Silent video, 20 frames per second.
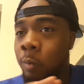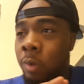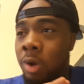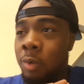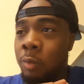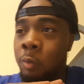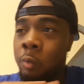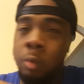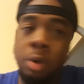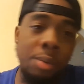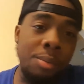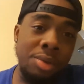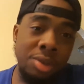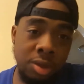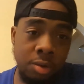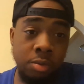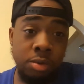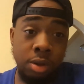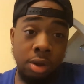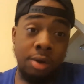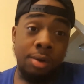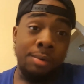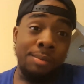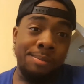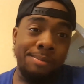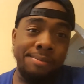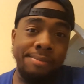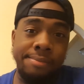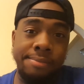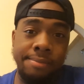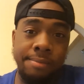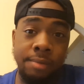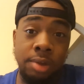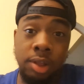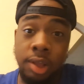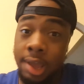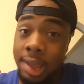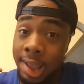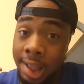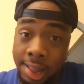what woman you know,
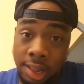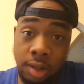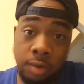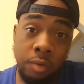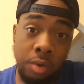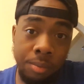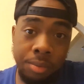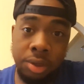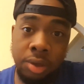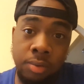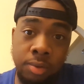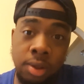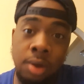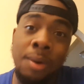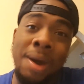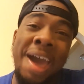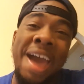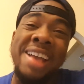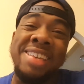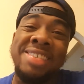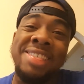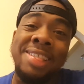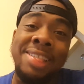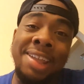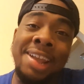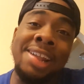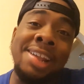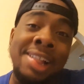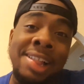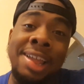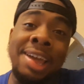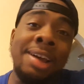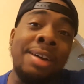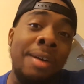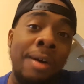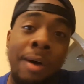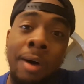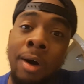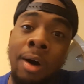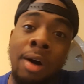but any woman you know as
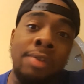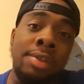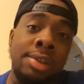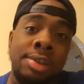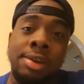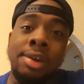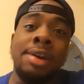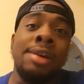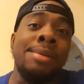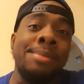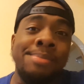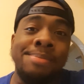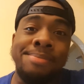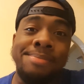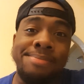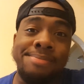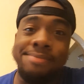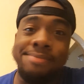ladylike all the time?